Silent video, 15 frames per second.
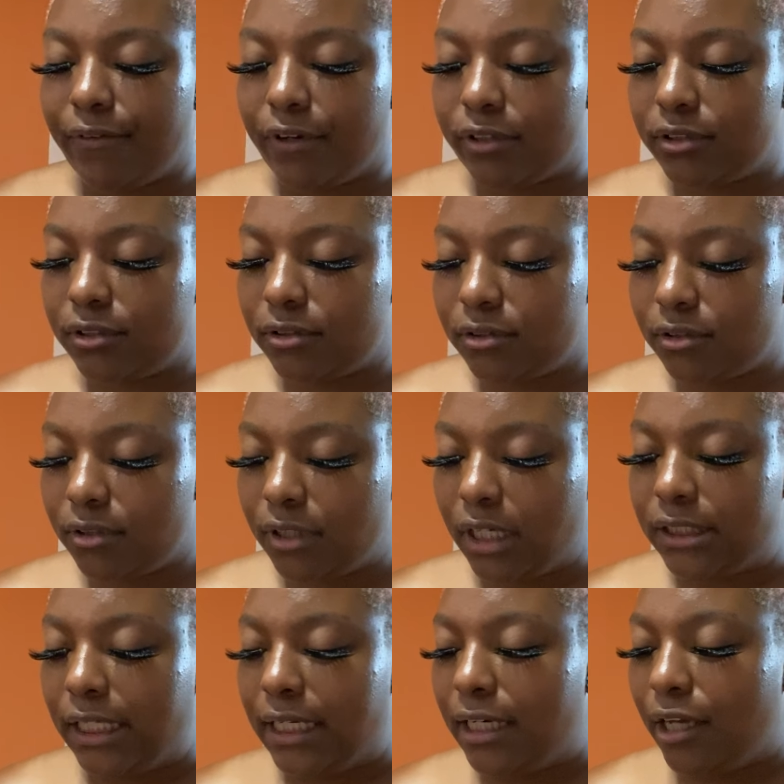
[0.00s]
reverse.
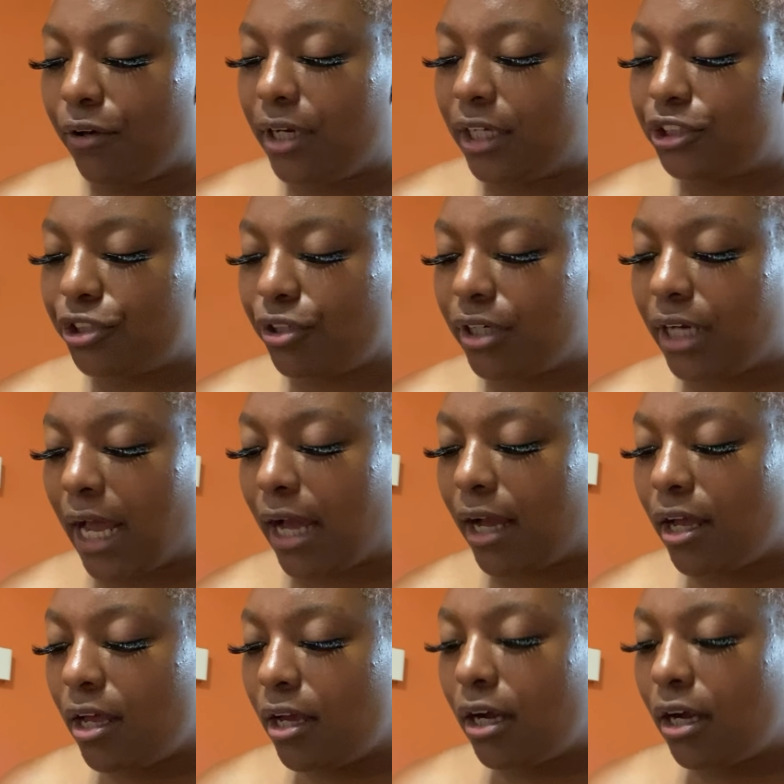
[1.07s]
Because he know that you're not